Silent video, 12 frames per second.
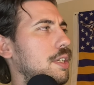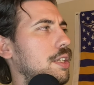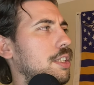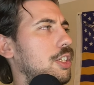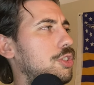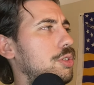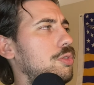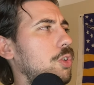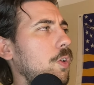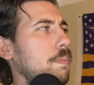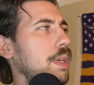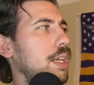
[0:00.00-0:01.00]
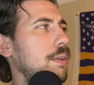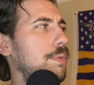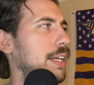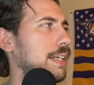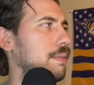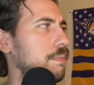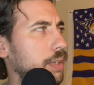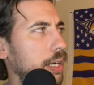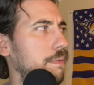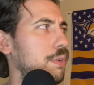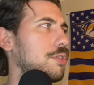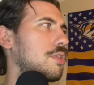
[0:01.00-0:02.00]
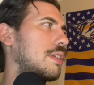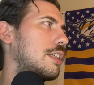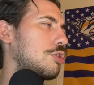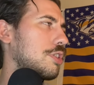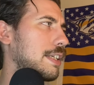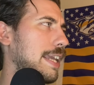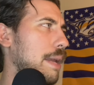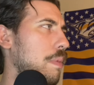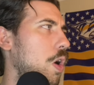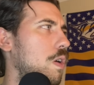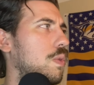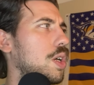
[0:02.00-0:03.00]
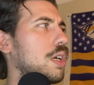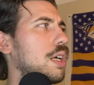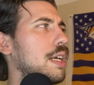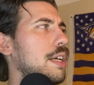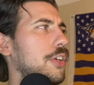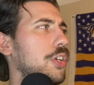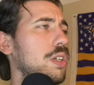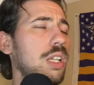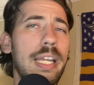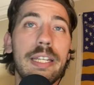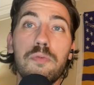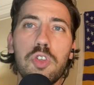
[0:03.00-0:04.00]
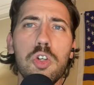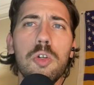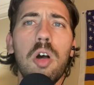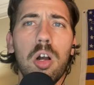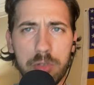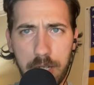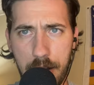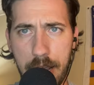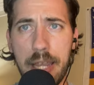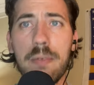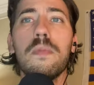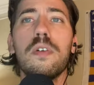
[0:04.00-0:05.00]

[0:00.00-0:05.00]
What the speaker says: Because you told me when I first initially came over, you're like, dude, Ohtani